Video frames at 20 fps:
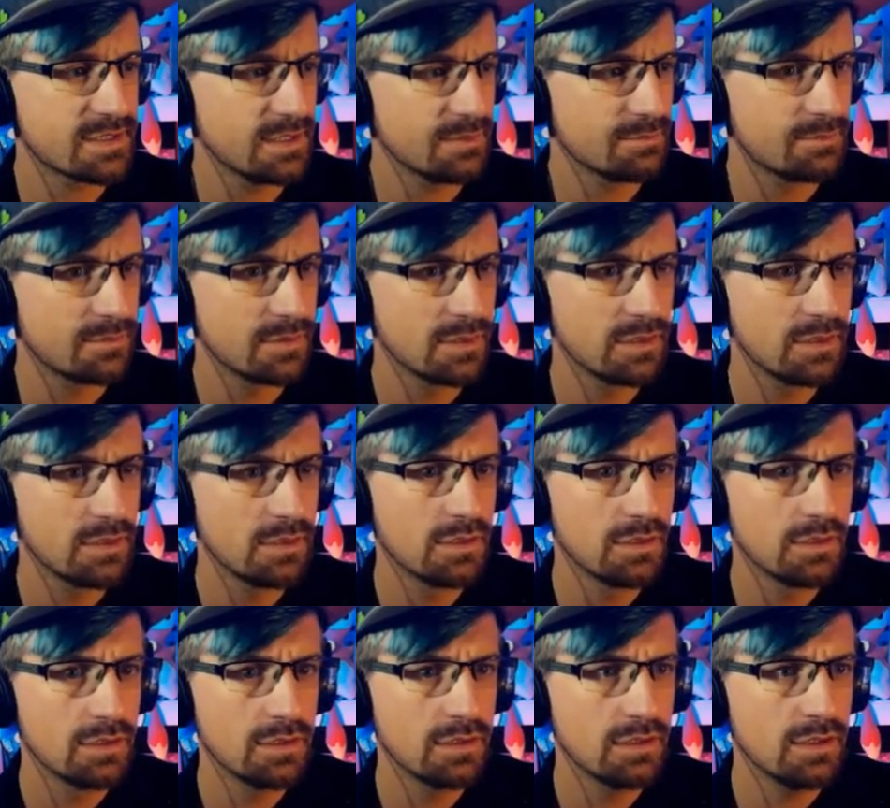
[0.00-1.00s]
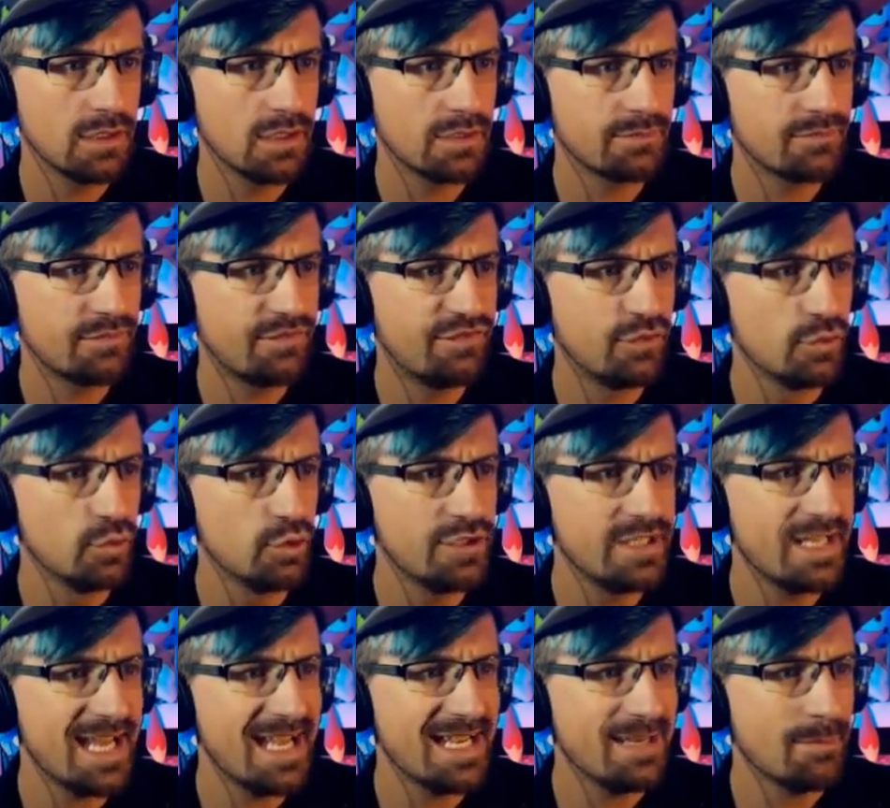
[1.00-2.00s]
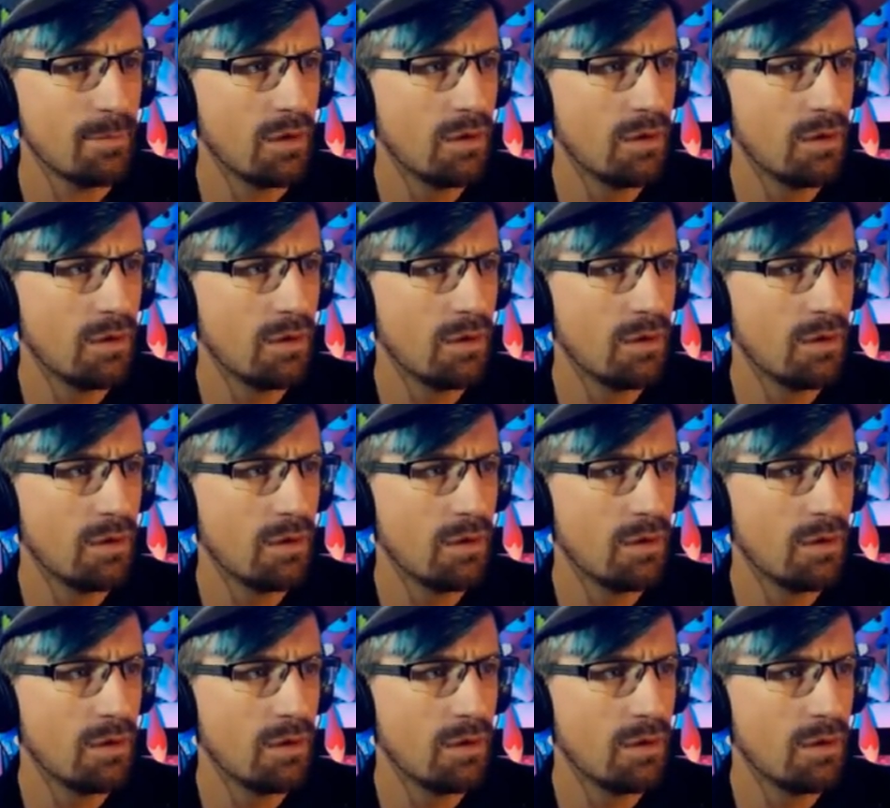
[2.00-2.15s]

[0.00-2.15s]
a food name.